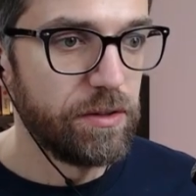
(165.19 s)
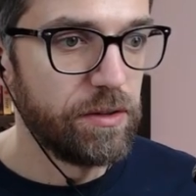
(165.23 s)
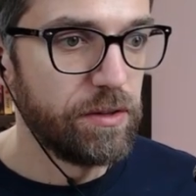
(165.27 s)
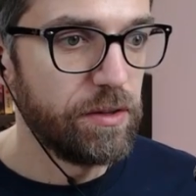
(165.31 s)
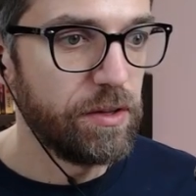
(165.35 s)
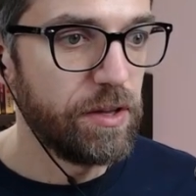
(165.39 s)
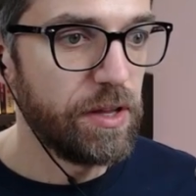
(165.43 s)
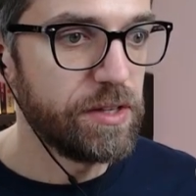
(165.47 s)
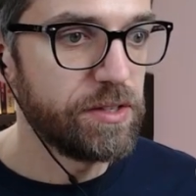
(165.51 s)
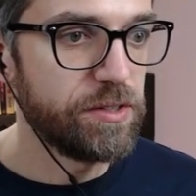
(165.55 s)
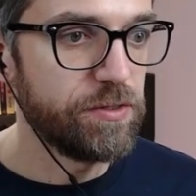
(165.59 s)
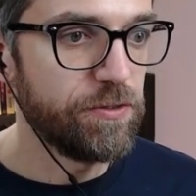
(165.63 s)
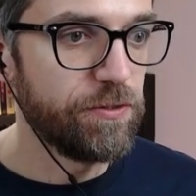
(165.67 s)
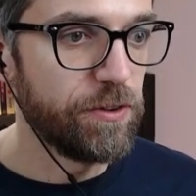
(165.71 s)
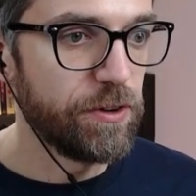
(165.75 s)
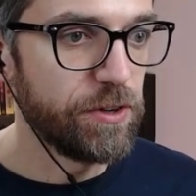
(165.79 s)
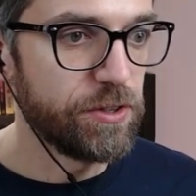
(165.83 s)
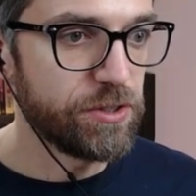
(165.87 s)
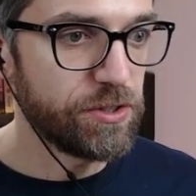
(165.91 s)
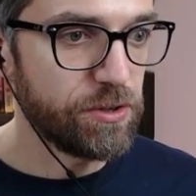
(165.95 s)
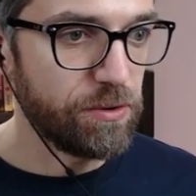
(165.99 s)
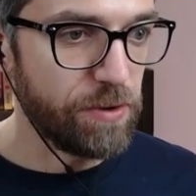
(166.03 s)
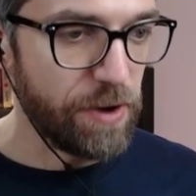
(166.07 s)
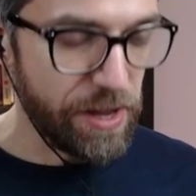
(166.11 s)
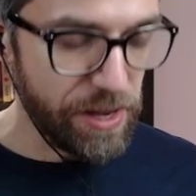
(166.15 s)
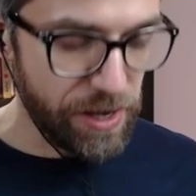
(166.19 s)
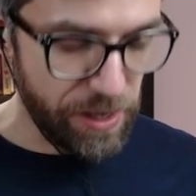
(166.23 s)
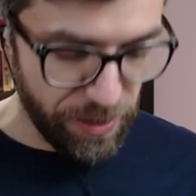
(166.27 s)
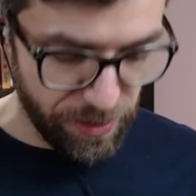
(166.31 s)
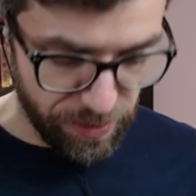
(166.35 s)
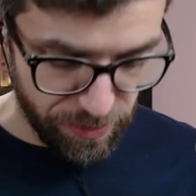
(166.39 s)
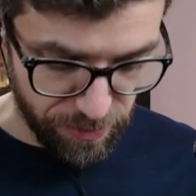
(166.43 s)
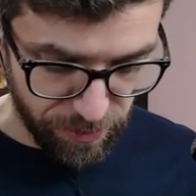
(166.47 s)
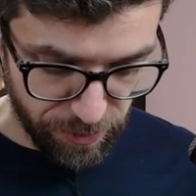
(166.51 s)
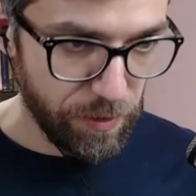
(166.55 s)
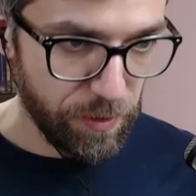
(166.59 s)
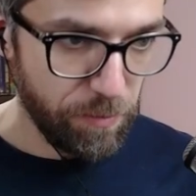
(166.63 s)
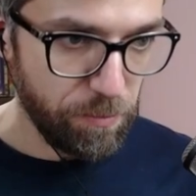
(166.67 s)
Let's first create
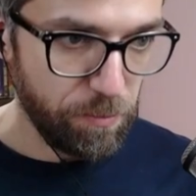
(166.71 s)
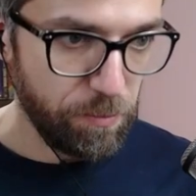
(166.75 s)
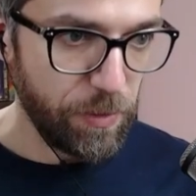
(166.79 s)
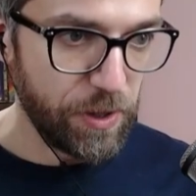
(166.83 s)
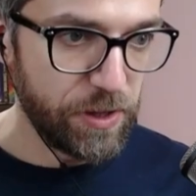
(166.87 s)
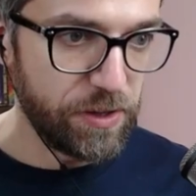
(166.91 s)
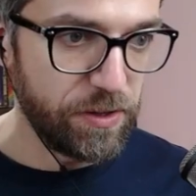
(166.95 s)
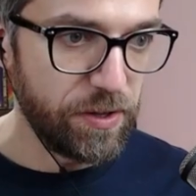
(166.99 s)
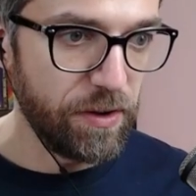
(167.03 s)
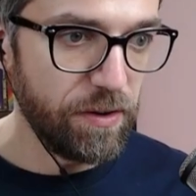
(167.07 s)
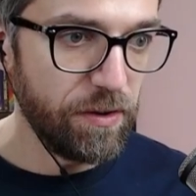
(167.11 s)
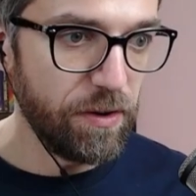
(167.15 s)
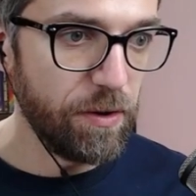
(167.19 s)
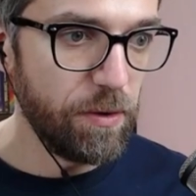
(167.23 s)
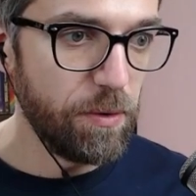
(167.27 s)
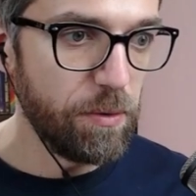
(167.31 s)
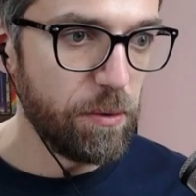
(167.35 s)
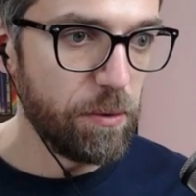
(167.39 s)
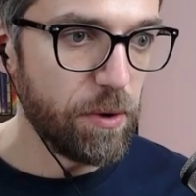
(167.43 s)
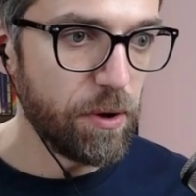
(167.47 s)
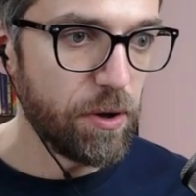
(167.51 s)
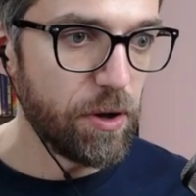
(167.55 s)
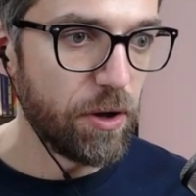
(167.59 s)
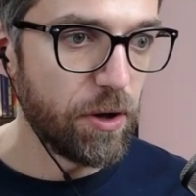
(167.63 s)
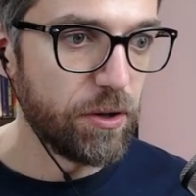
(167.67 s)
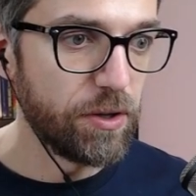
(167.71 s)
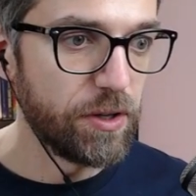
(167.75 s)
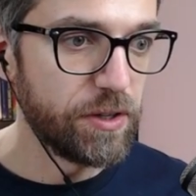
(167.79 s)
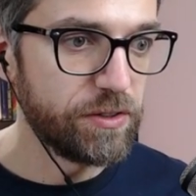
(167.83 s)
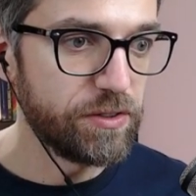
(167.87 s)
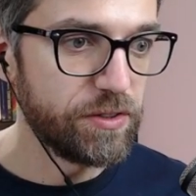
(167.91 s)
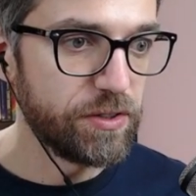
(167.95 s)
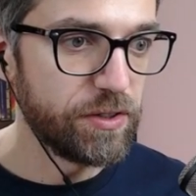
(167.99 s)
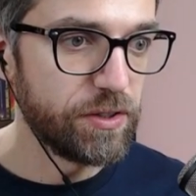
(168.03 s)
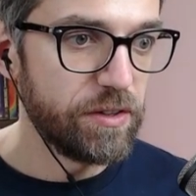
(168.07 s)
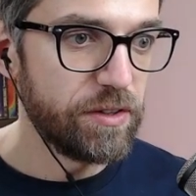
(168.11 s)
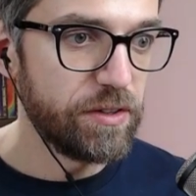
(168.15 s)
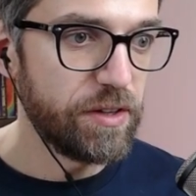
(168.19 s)
a material, we'll call
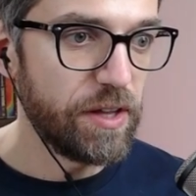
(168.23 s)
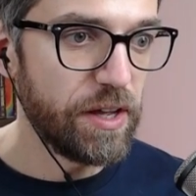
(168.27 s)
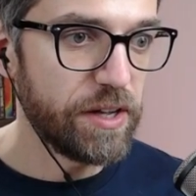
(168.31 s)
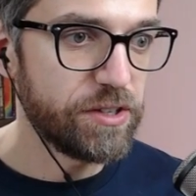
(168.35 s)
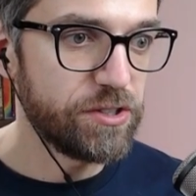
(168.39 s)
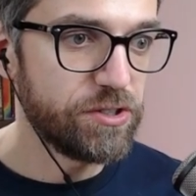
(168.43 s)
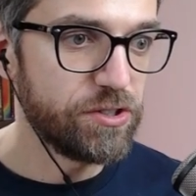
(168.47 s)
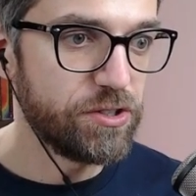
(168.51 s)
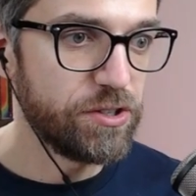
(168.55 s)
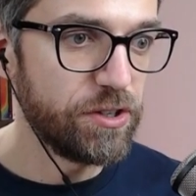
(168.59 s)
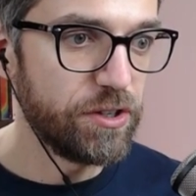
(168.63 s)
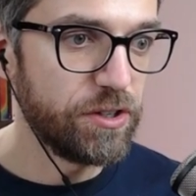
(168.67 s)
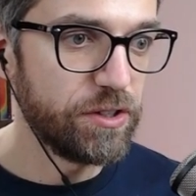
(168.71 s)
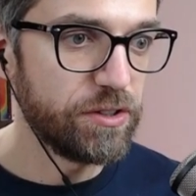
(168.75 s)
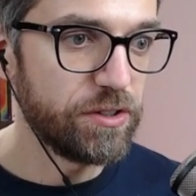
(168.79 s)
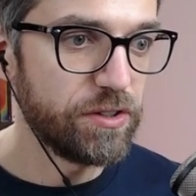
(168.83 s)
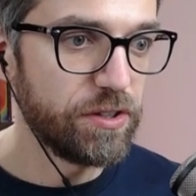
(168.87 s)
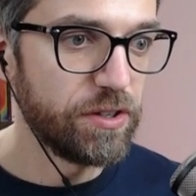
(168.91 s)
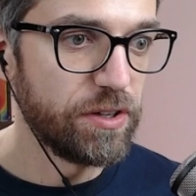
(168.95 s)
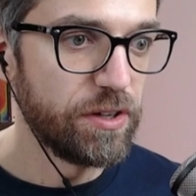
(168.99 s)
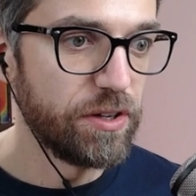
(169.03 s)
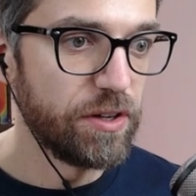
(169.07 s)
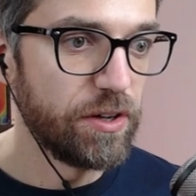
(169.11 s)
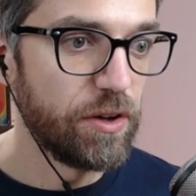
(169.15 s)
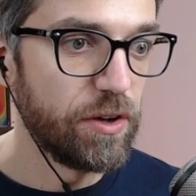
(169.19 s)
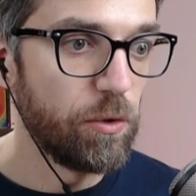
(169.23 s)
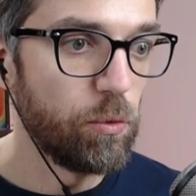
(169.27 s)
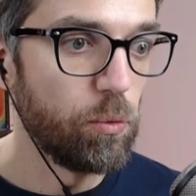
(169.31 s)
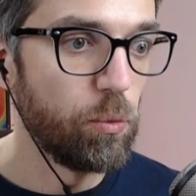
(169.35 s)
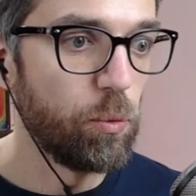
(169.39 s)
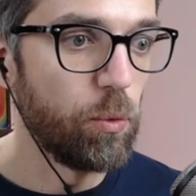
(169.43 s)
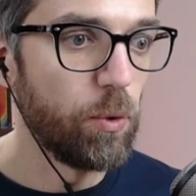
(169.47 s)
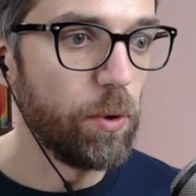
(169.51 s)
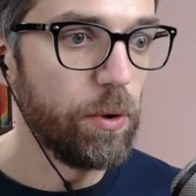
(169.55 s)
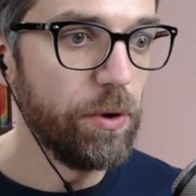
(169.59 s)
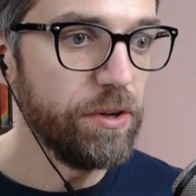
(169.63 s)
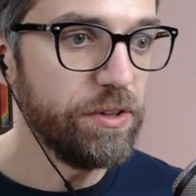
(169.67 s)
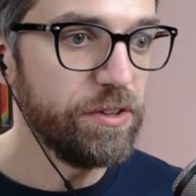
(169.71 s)
it textured
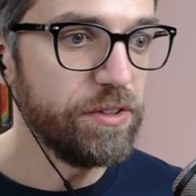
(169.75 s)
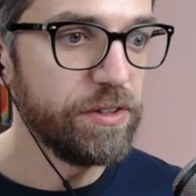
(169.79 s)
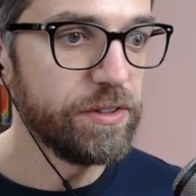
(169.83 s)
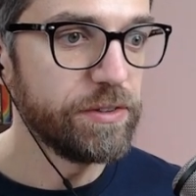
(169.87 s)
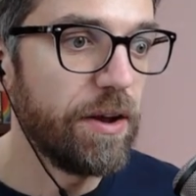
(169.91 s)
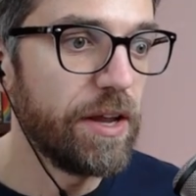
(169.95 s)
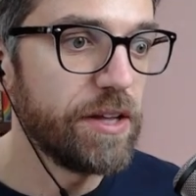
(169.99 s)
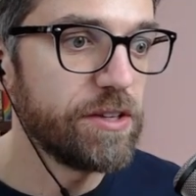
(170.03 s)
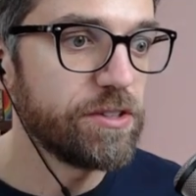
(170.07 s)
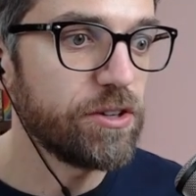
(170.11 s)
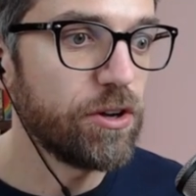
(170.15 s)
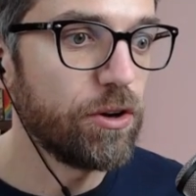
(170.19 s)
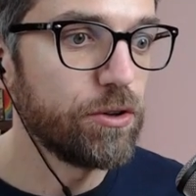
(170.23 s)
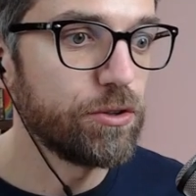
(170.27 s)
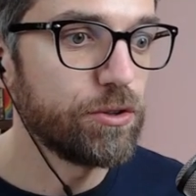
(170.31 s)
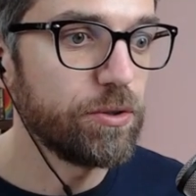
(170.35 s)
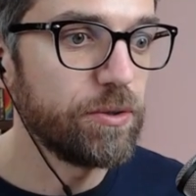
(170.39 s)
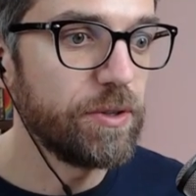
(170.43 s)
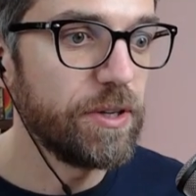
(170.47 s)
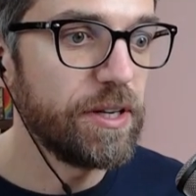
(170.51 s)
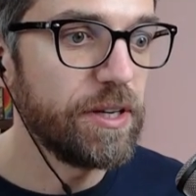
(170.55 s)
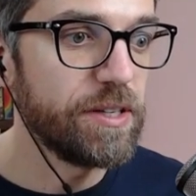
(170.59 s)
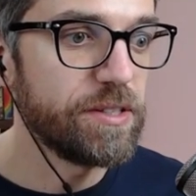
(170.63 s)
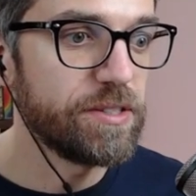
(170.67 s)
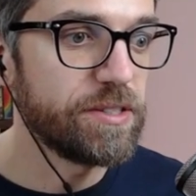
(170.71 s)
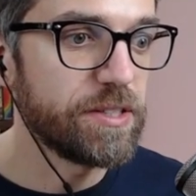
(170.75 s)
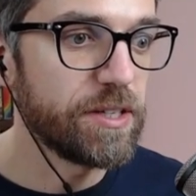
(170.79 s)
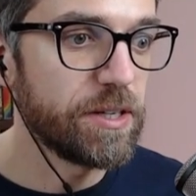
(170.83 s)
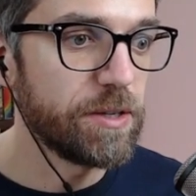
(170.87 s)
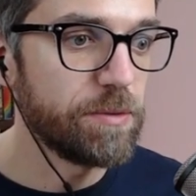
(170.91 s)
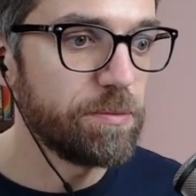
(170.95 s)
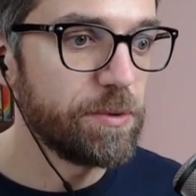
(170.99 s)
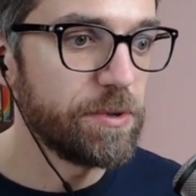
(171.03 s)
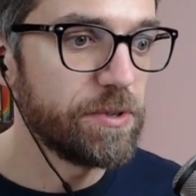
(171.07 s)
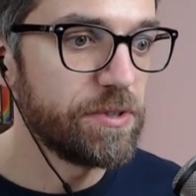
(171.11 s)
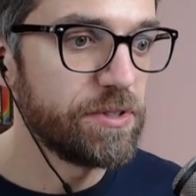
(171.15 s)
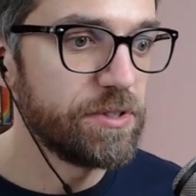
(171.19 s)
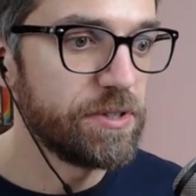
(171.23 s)
wood. Let's go to Lily's
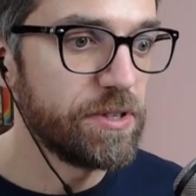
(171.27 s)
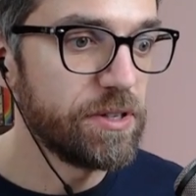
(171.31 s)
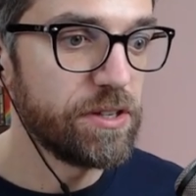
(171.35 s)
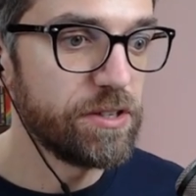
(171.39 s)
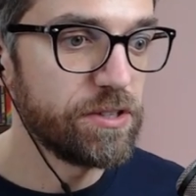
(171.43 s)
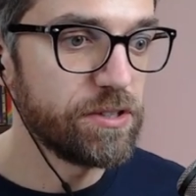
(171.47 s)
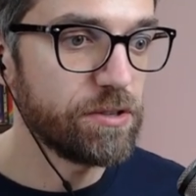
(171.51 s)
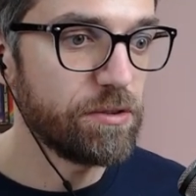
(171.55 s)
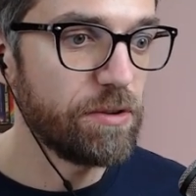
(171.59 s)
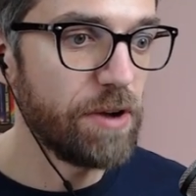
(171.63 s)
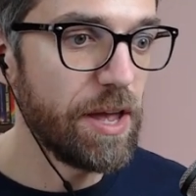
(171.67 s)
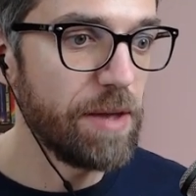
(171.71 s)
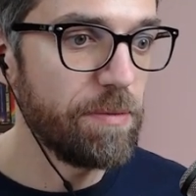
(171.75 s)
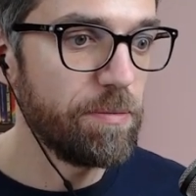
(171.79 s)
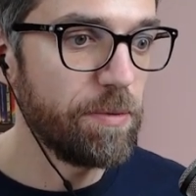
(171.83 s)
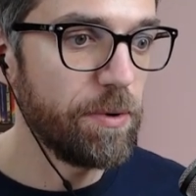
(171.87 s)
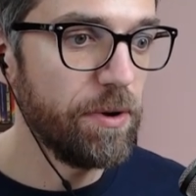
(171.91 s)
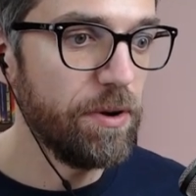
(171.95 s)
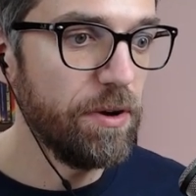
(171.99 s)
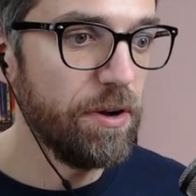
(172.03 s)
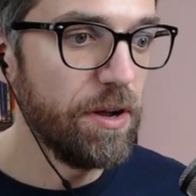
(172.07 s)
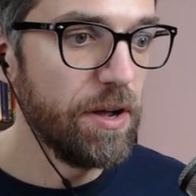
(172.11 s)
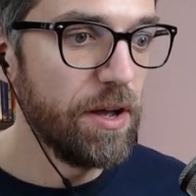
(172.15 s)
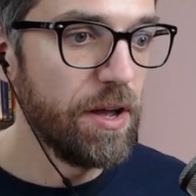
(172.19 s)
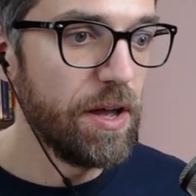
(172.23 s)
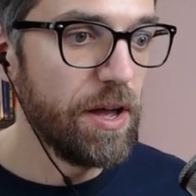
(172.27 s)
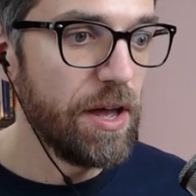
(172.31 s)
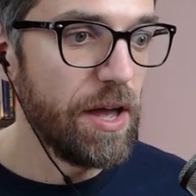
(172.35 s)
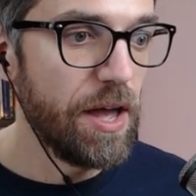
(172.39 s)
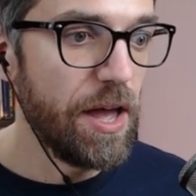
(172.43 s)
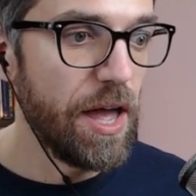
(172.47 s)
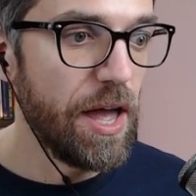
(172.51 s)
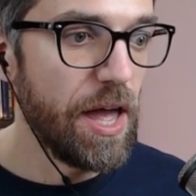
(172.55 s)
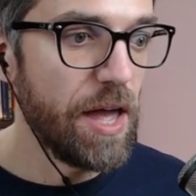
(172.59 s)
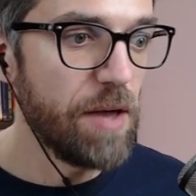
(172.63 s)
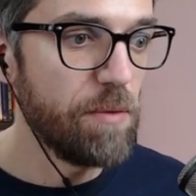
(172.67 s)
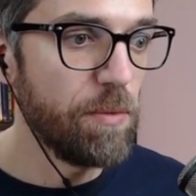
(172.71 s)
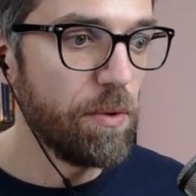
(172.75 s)
surface scraper
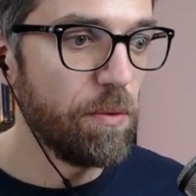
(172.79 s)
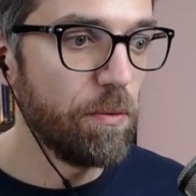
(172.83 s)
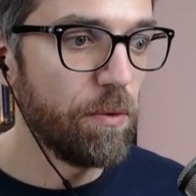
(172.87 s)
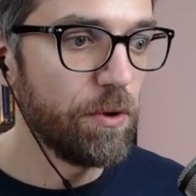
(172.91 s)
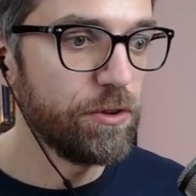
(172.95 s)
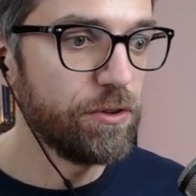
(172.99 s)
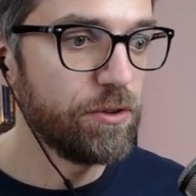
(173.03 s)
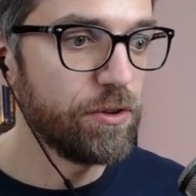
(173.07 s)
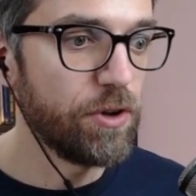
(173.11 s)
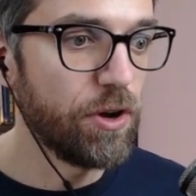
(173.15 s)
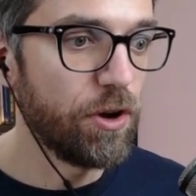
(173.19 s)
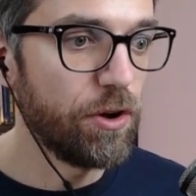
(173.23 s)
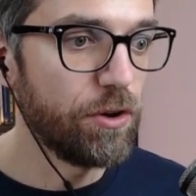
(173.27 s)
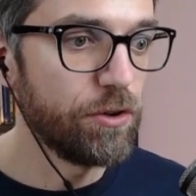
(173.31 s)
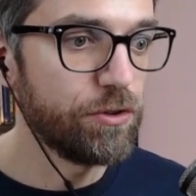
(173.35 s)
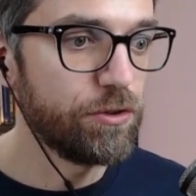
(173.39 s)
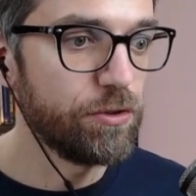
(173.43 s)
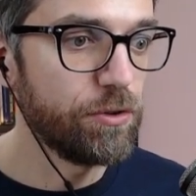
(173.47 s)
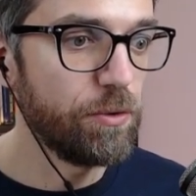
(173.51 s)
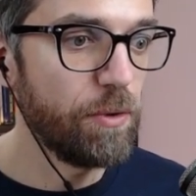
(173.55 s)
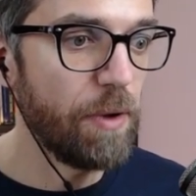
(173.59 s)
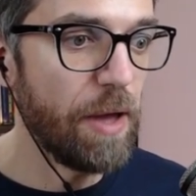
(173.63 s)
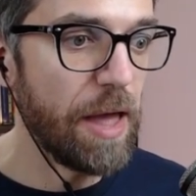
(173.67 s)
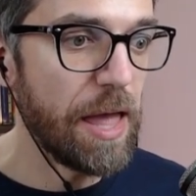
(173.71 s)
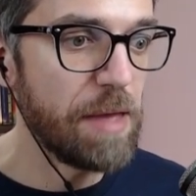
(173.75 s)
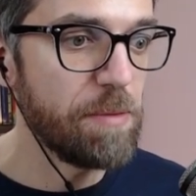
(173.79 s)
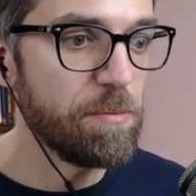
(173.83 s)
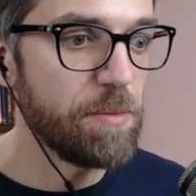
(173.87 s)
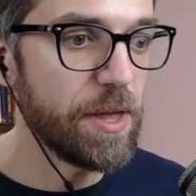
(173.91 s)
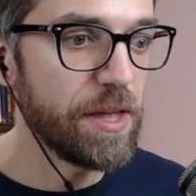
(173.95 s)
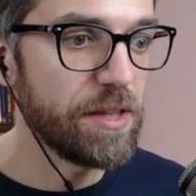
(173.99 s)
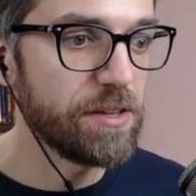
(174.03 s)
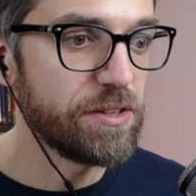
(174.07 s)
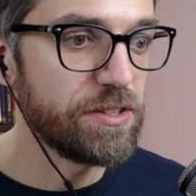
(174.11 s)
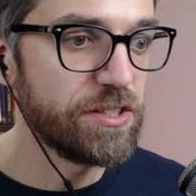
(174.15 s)
and we want to go to ambient